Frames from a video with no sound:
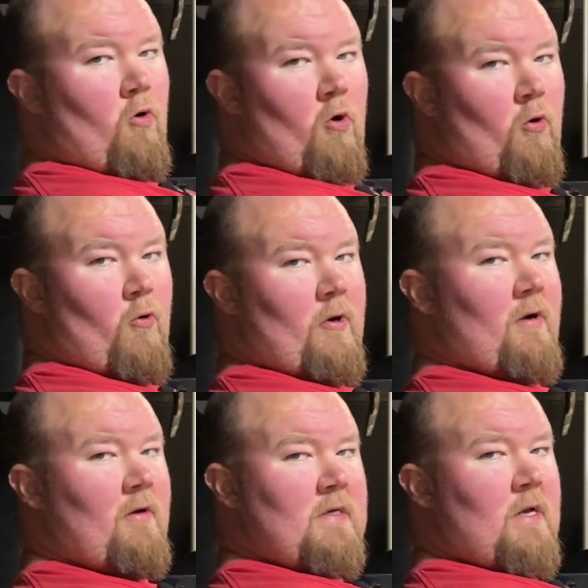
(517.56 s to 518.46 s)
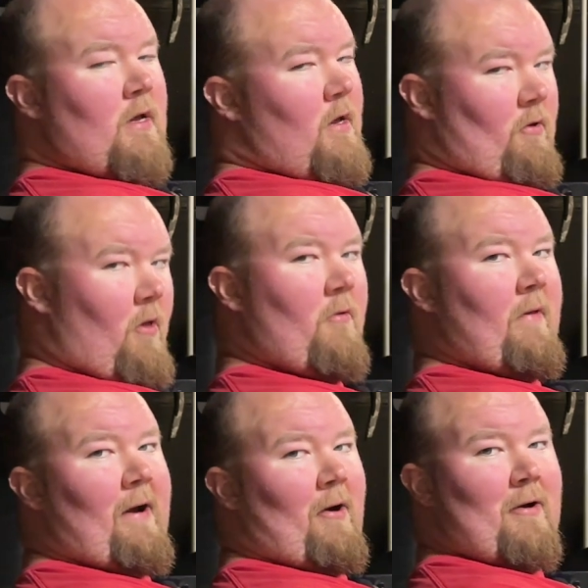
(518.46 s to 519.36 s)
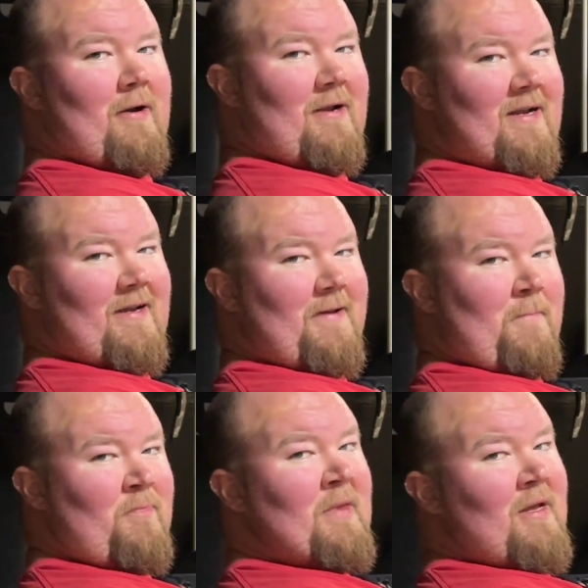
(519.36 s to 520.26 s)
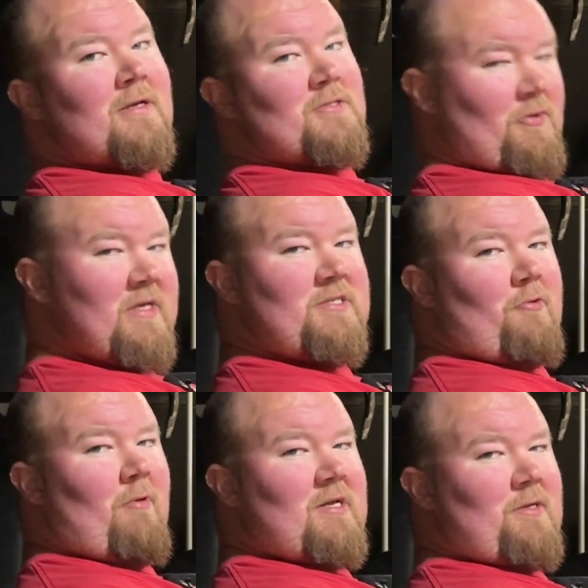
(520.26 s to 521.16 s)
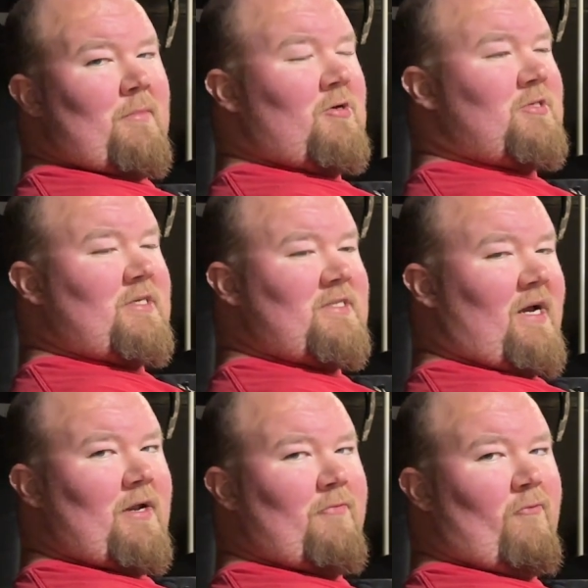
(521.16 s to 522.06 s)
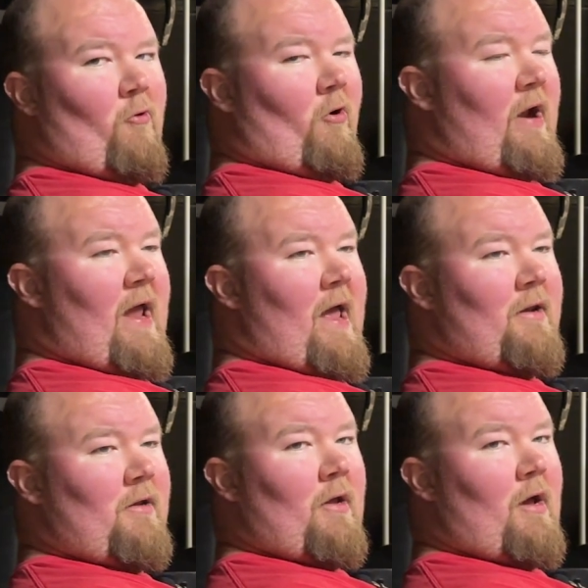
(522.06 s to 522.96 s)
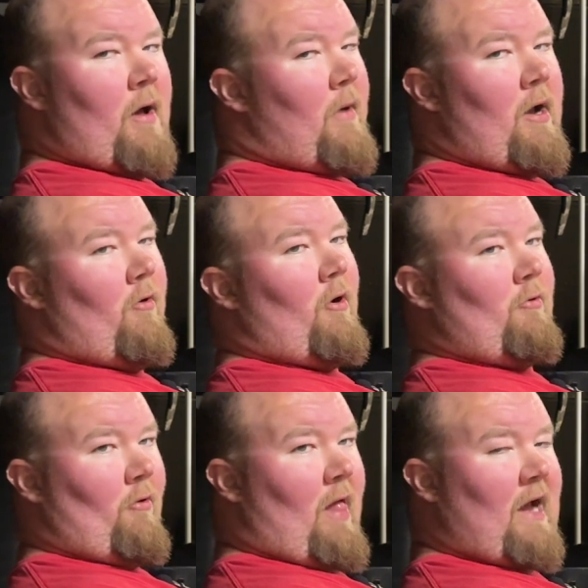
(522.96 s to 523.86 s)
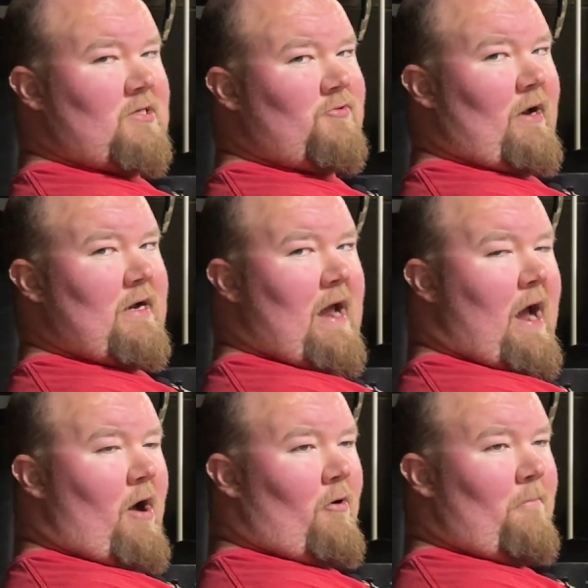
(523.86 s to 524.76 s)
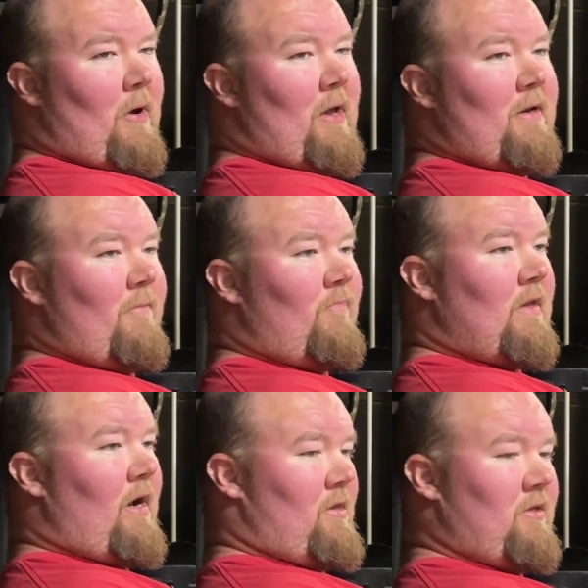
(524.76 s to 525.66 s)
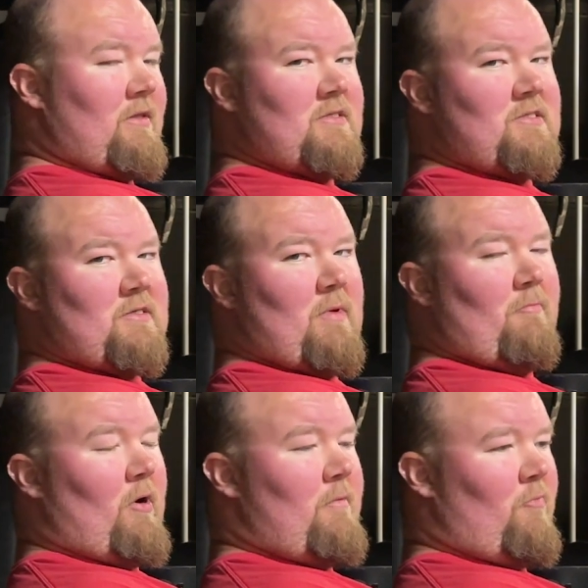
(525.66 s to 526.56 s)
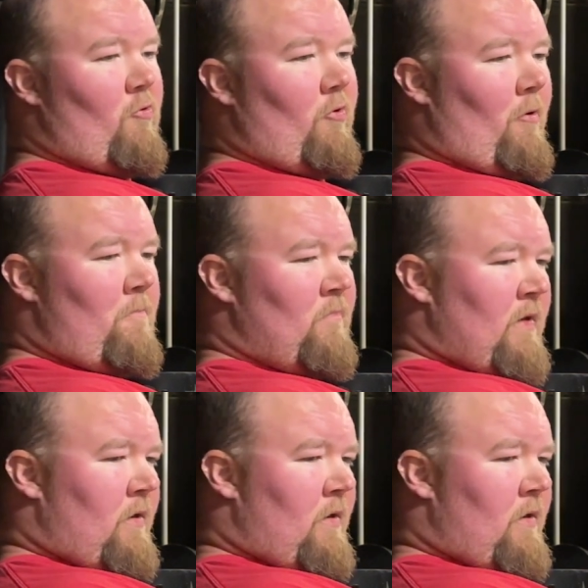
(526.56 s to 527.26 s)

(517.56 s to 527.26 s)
Whew. Hello there. So these are the ones I'm most excited for, and I might look relaxed right now, but I think this is going to be pretty brutal.